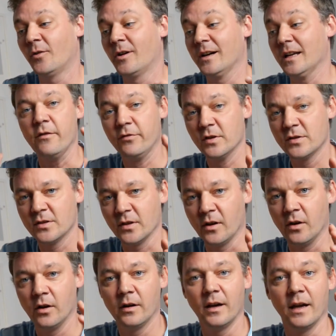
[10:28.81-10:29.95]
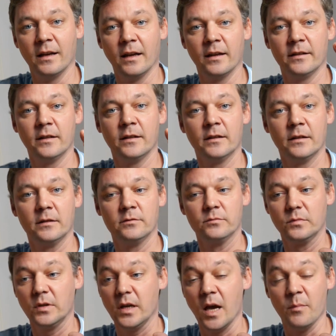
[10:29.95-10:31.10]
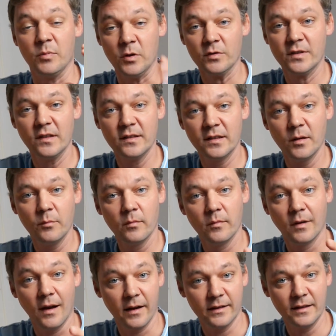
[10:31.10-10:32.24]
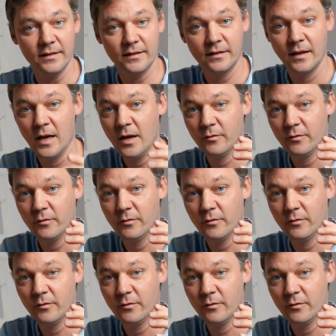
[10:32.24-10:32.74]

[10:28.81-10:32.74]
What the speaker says: or if you saw another abuse system like this.